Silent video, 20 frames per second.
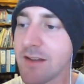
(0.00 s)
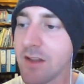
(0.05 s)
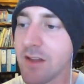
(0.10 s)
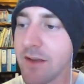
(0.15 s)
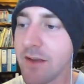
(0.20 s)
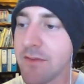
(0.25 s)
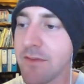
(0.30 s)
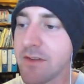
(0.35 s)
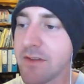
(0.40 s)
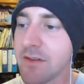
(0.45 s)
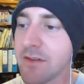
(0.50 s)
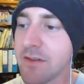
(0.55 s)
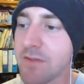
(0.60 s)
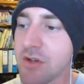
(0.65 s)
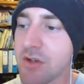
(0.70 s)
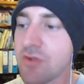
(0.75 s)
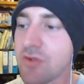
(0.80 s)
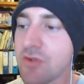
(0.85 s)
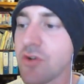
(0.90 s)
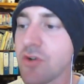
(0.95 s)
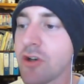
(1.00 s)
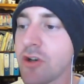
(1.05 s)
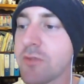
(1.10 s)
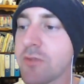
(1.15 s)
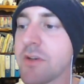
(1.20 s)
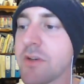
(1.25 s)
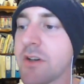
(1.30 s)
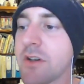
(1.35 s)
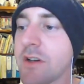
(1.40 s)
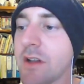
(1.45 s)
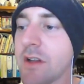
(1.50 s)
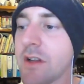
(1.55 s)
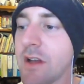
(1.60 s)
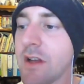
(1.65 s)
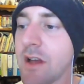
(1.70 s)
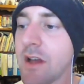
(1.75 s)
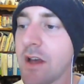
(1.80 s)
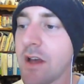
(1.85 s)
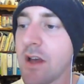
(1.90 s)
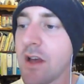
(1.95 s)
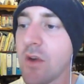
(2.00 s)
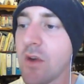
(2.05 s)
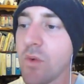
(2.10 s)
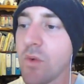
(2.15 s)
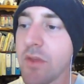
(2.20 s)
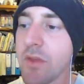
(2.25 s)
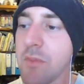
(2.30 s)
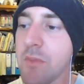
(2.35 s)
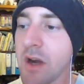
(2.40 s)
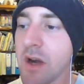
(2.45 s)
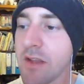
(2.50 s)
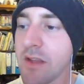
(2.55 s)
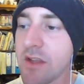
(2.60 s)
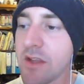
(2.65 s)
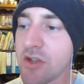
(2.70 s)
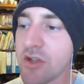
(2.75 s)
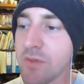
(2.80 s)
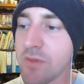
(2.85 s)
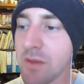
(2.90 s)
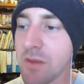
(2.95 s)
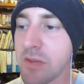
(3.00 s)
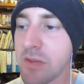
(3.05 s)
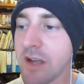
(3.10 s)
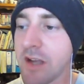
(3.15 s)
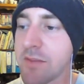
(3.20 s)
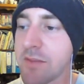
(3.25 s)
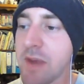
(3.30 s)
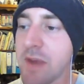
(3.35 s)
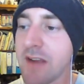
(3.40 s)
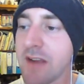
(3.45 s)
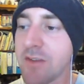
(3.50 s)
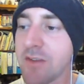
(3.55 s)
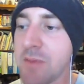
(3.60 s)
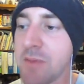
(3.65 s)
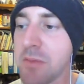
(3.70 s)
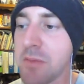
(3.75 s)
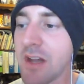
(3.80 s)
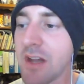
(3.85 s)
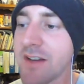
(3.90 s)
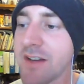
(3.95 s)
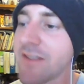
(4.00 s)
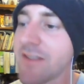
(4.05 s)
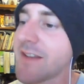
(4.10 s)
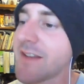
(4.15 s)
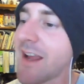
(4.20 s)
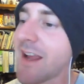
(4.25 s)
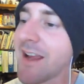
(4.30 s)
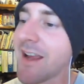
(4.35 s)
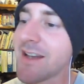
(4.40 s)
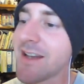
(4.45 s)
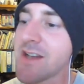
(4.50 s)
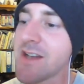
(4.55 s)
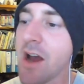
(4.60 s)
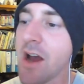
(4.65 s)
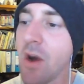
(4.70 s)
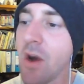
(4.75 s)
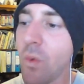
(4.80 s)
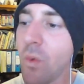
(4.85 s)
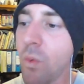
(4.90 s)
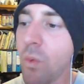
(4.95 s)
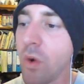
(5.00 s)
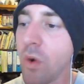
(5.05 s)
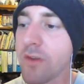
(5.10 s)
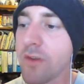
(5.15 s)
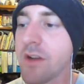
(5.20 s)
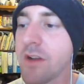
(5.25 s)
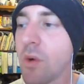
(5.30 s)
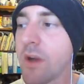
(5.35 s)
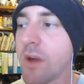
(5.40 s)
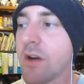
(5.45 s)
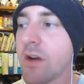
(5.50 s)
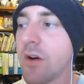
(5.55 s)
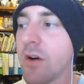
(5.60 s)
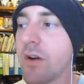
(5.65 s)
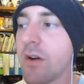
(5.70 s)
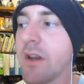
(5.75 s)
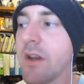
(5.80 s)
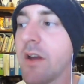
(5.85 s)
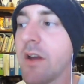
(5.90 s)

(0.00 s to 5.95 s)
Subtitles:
Like if it's an official tournament with money, there should be a players pack so people understand what's going on